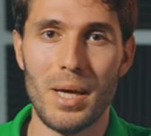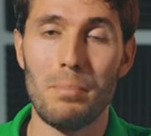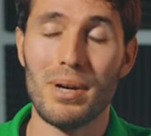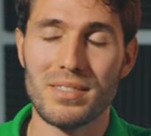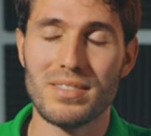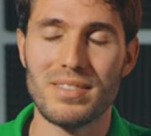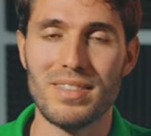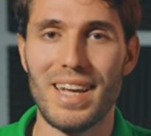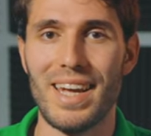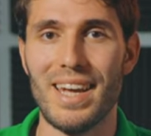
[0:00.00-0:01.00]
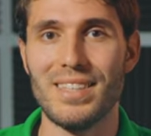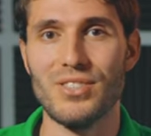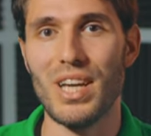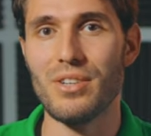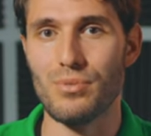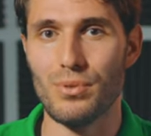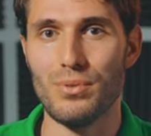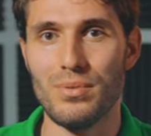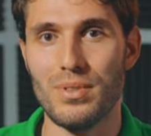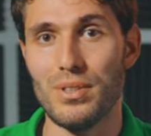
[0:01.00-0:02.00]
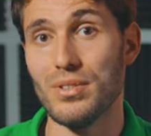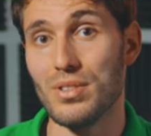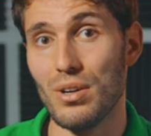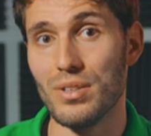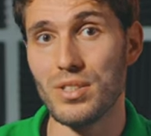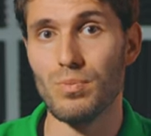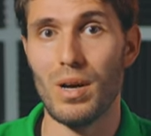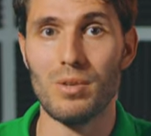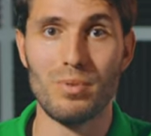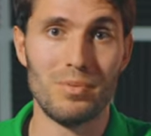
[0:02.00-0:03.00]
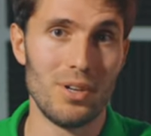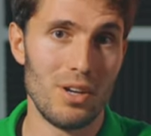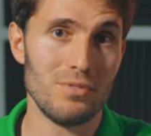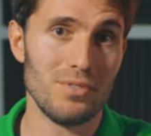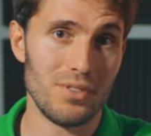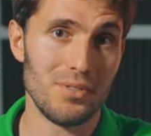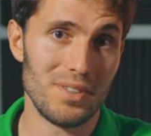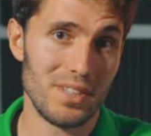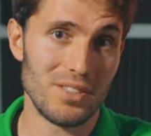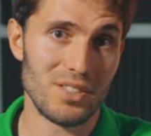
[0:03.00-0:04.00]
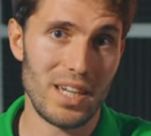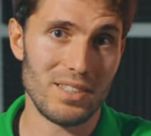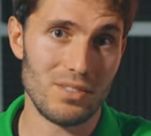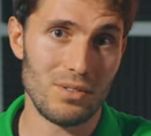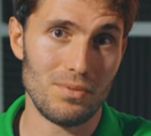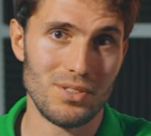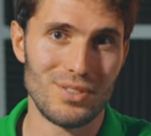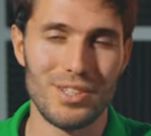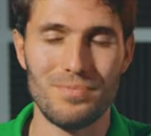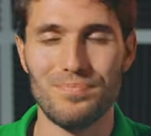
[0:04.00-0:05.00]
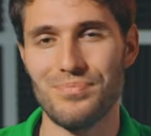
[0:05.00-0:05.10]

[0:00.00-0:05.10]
But in general, you saw it while we were overviewing these cases, obviously.